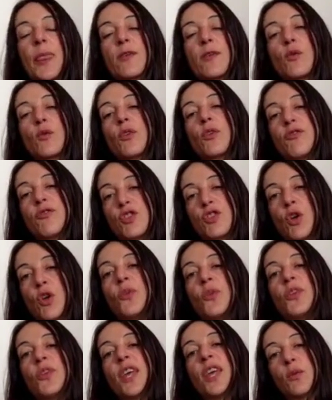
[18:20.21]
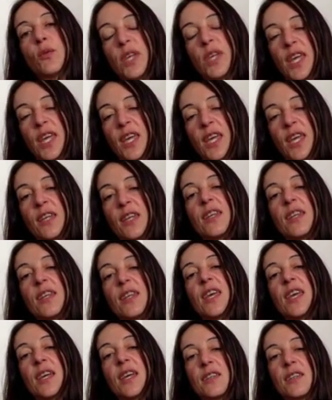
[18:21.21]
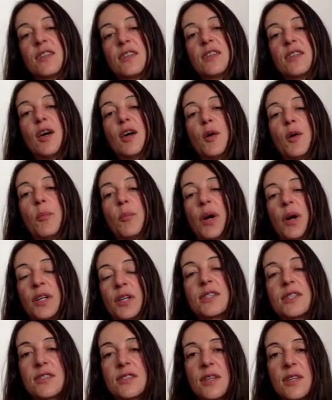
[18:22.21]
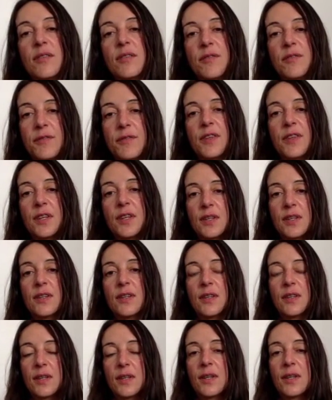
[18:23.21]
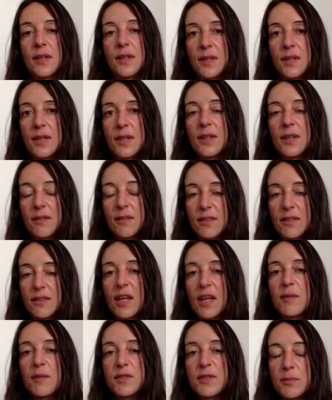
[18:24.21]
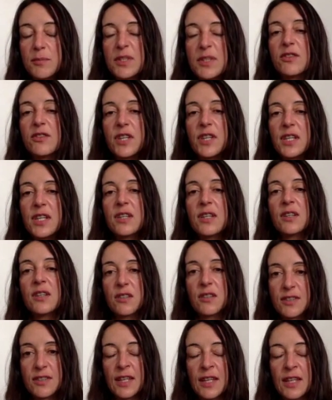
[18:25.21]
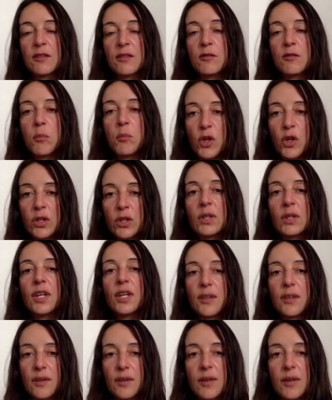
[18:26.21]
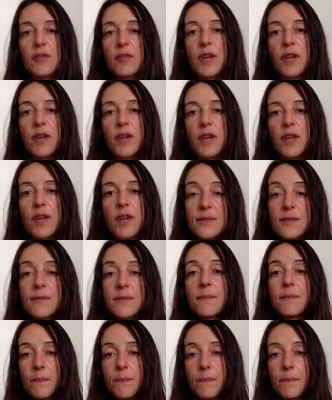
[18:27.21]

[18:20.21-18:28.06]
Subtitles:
So we've shown that we can get parts of the time symmetry in the standard model arise.